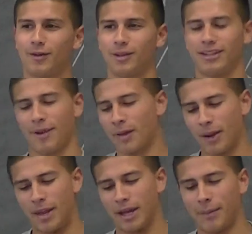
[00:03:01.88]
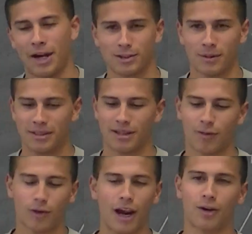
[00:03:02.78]
I'm going to make an embarrassment of myself.
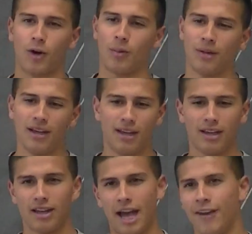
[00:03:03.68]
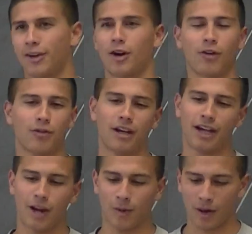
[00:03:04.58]
We're at home. I have a girlfriend. I
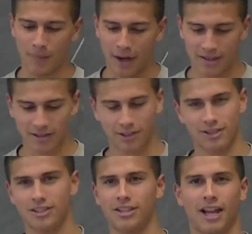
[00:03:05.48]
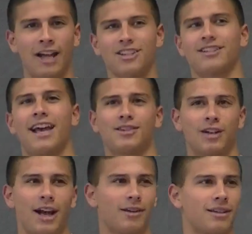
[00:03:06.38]
don't want to embarrass her. I just asked her
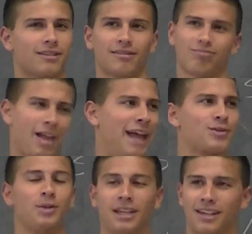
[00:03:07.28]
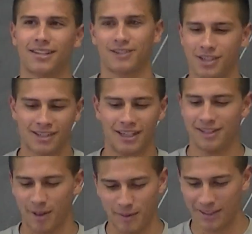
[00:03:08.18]
out last week. She's going to
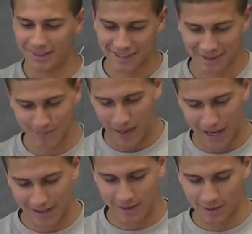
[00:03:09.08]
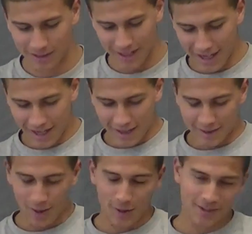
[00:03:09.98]
dump me. This is bad news.
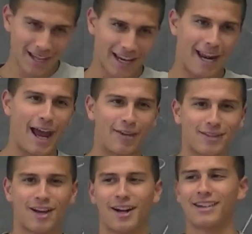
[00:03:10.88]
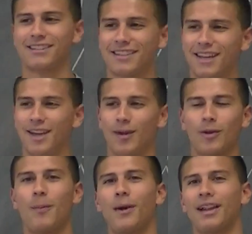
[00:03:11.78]
So the second half starts. We're
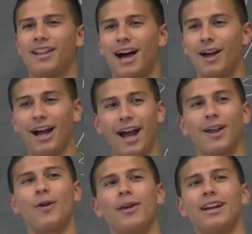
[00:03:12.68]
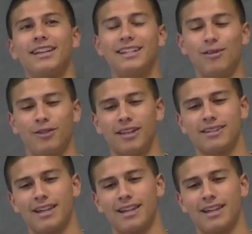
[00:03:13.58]
up by a lot. I go in on defense.